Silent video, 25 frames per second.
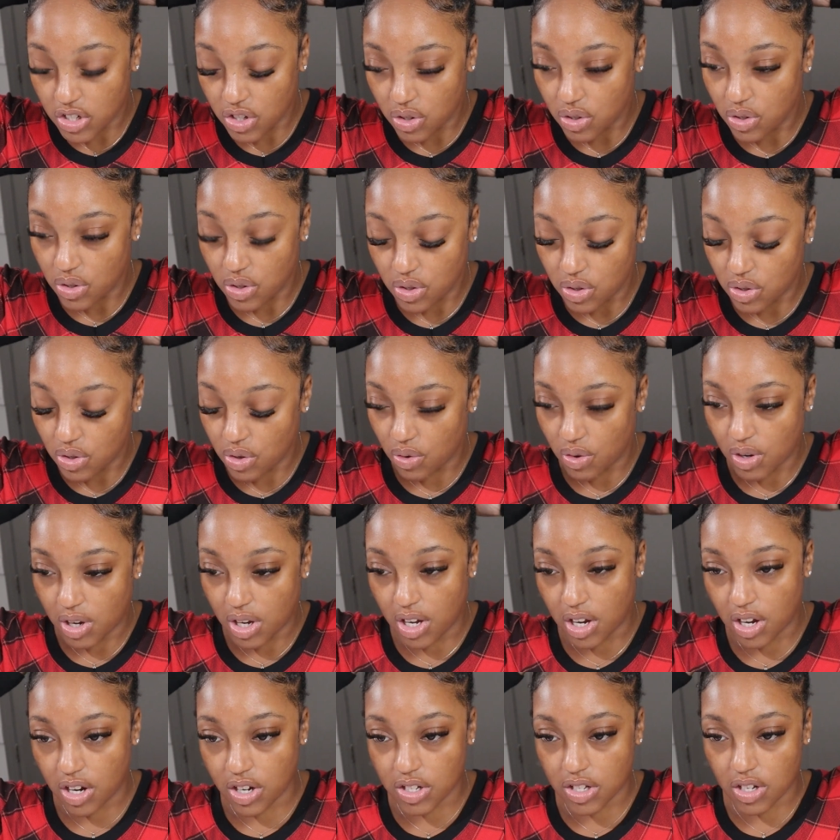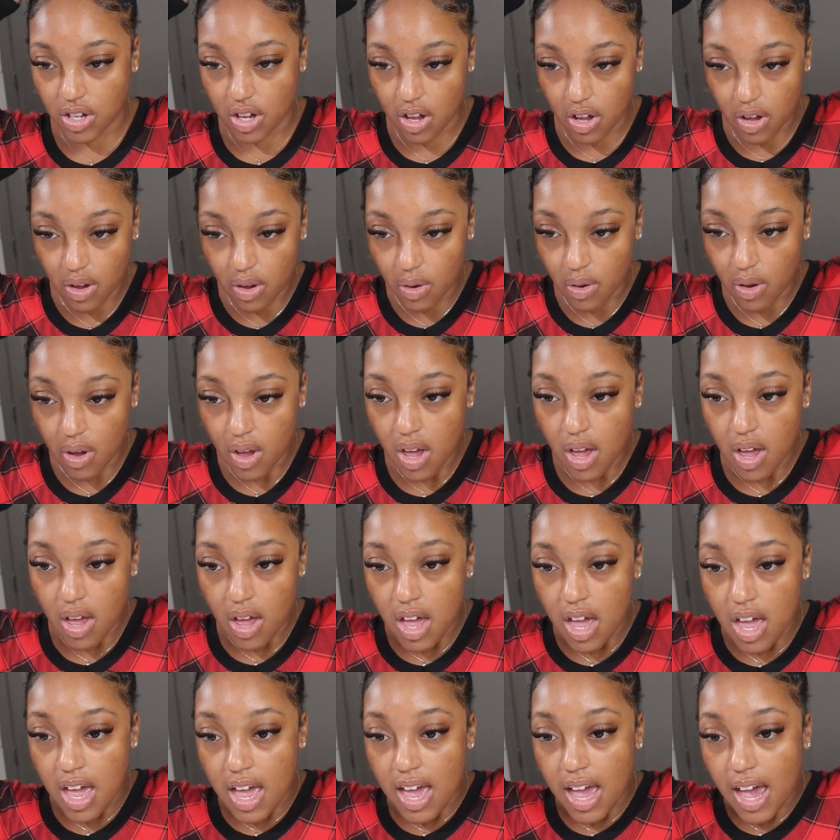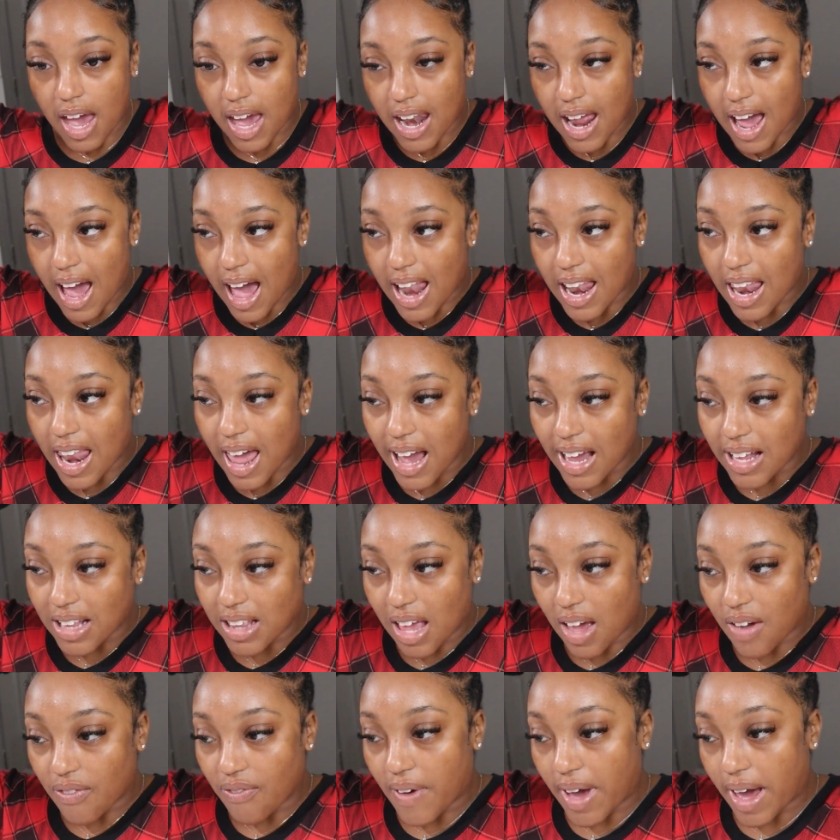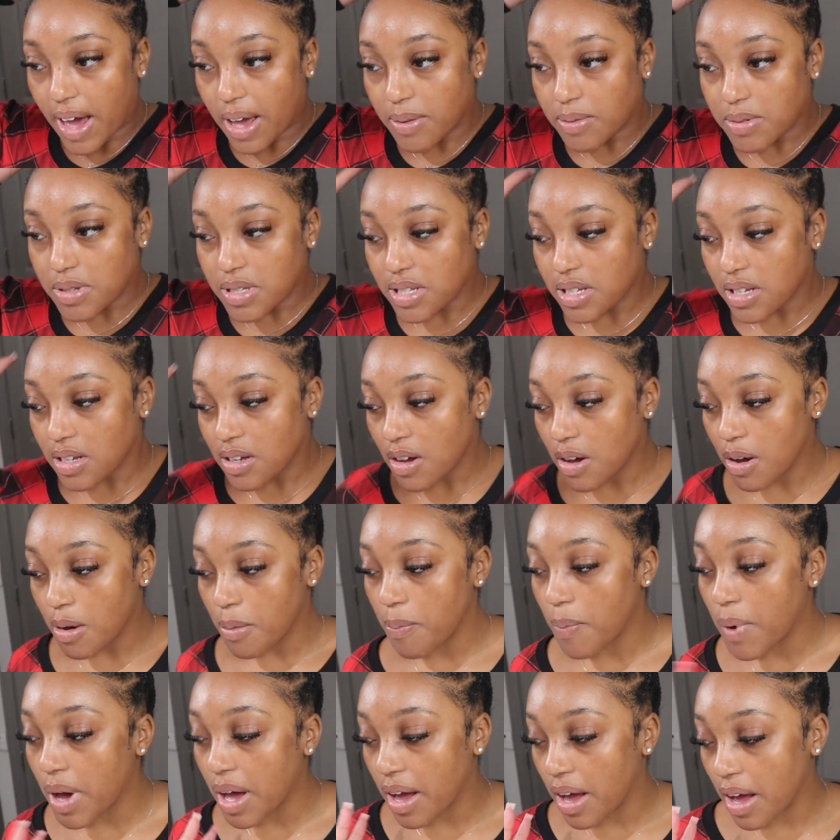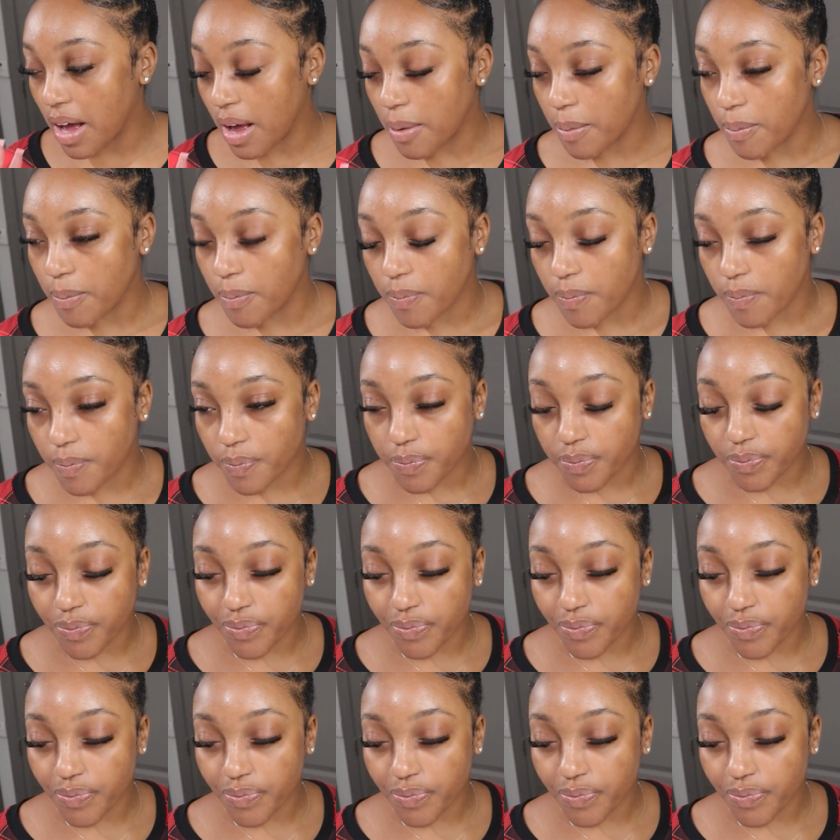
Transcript: 3 years ago. And I like that vibe still, but I